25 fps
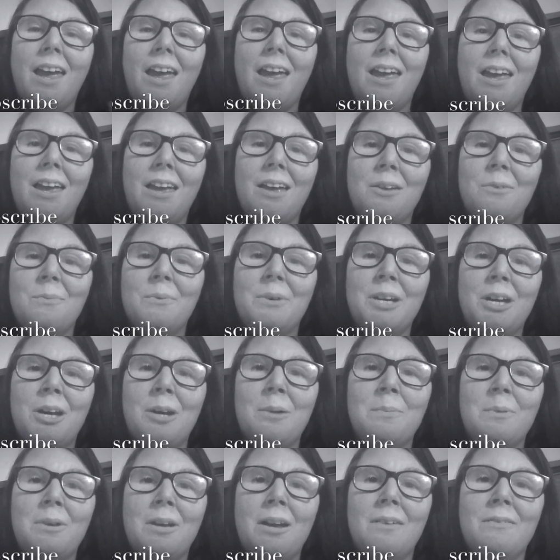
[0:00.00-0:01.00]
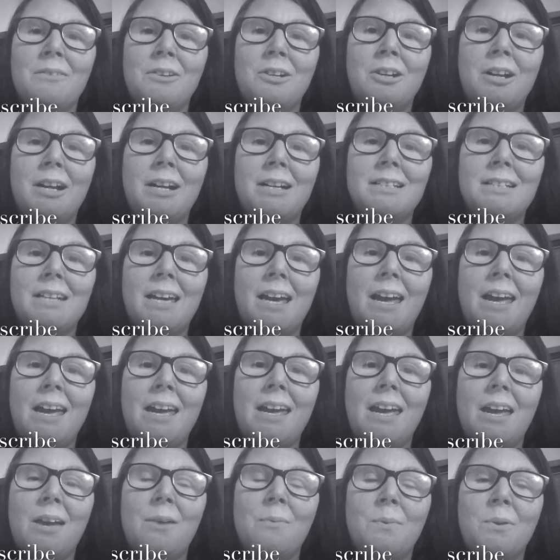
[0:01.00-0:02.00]
and we hope you have a great
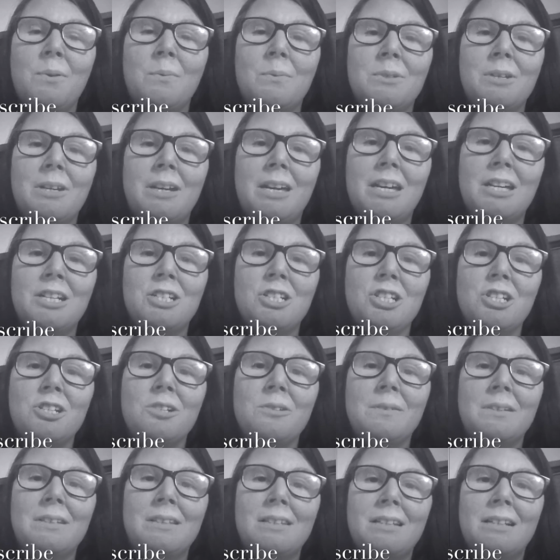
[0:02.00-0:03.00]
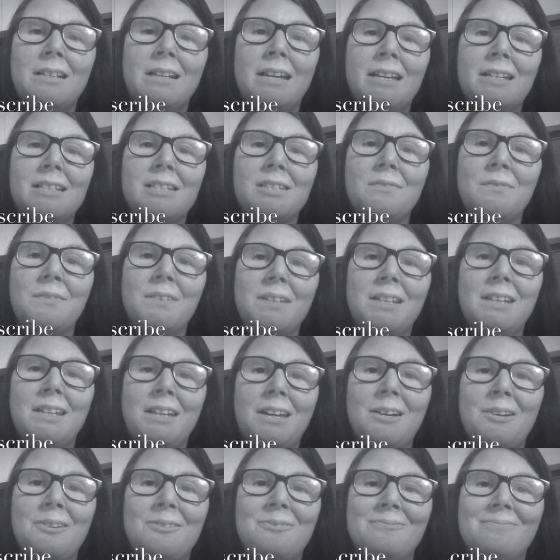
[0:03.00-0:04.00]
day, and we will catch you in the next
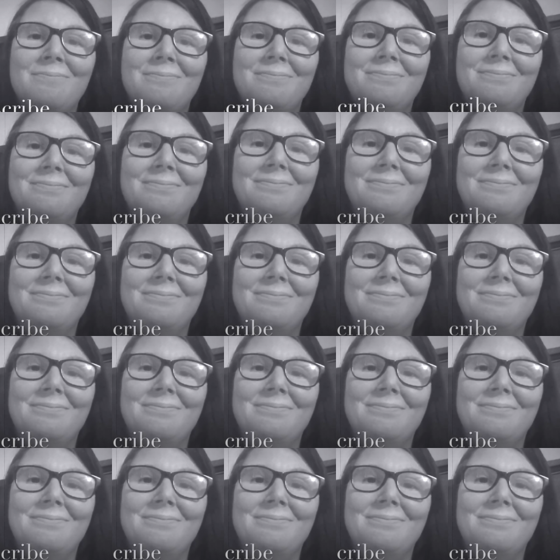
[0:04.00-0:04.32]
video.